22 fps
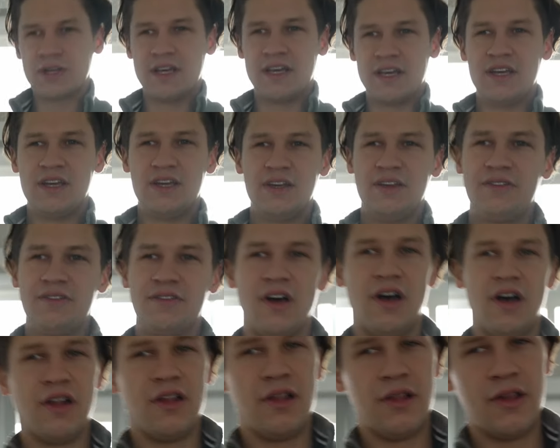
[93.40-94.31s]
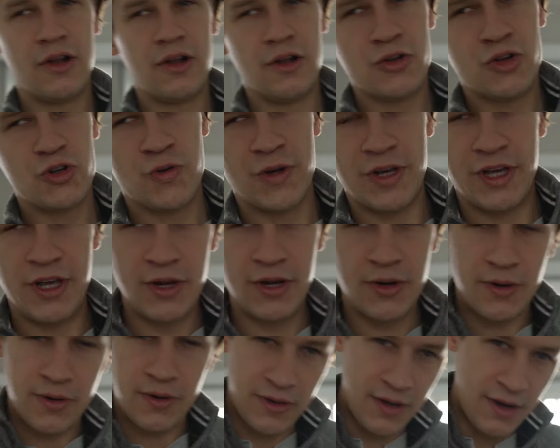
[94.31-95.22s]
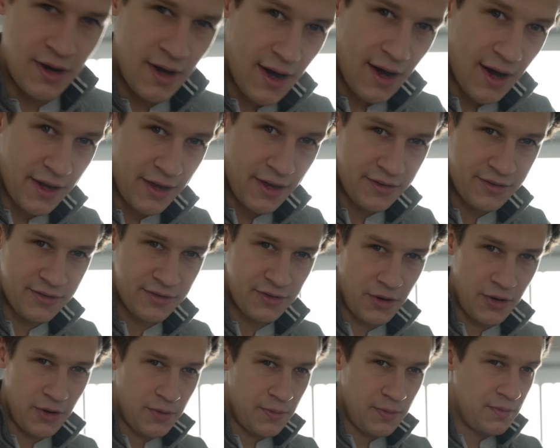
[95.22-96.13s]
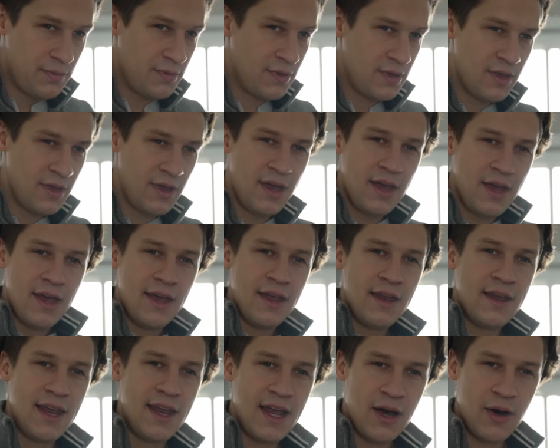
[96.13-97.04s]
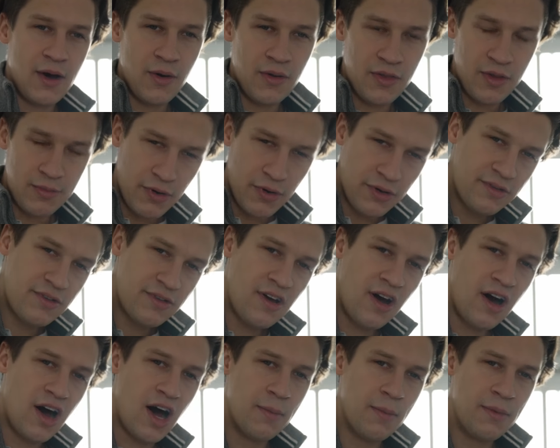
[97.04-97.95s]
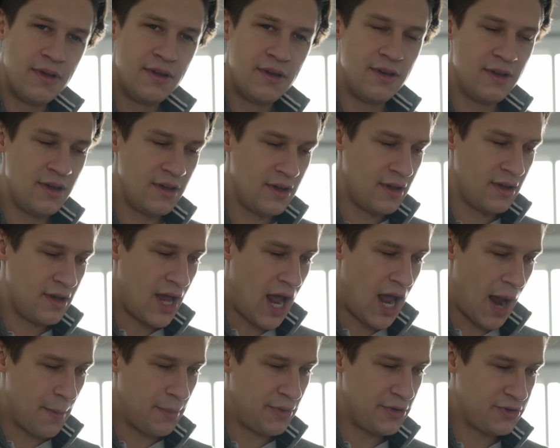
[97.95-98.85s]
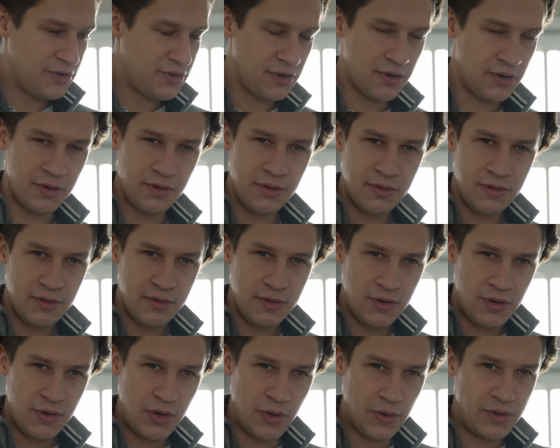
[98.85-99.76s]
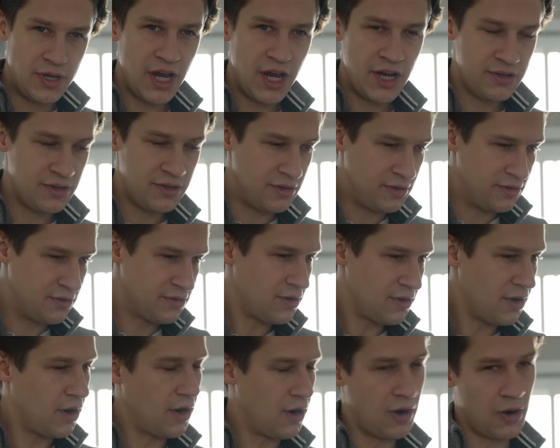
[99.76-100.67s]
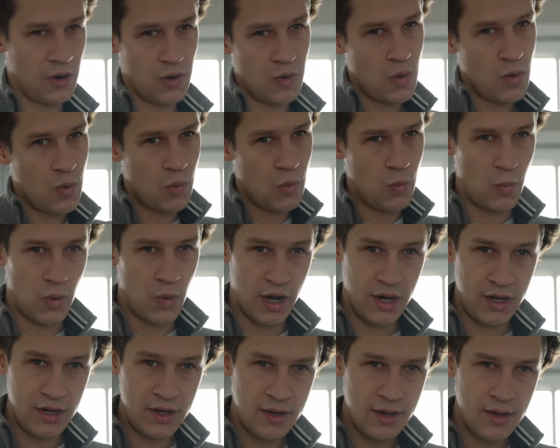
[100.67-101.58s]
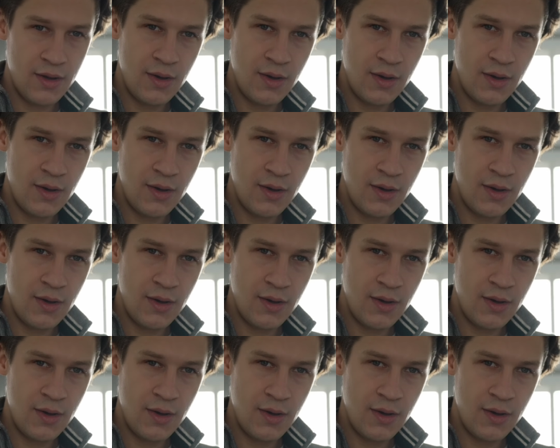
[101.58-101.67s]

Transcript: is a little trickier than ISO. Now, the most common aperture notations are 1,